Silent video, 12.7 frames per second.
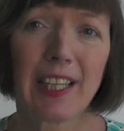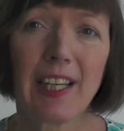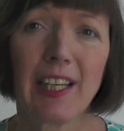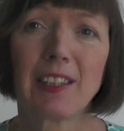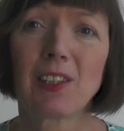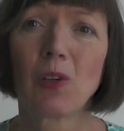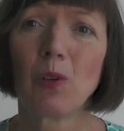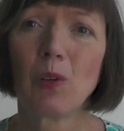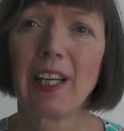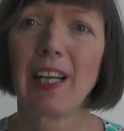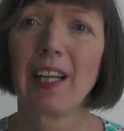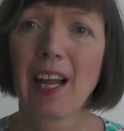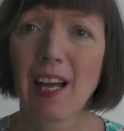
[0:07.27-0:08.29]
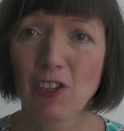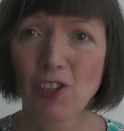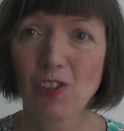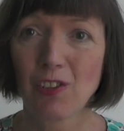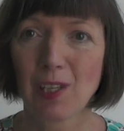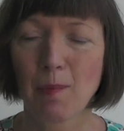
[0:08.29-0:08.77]
is calling a
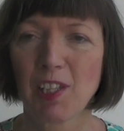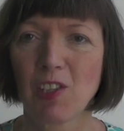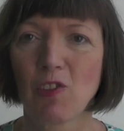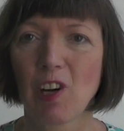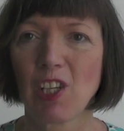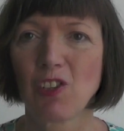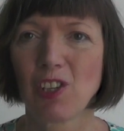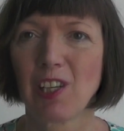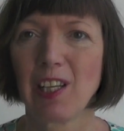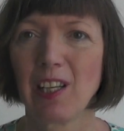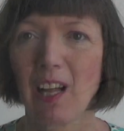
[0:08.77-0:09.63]
national demonstration in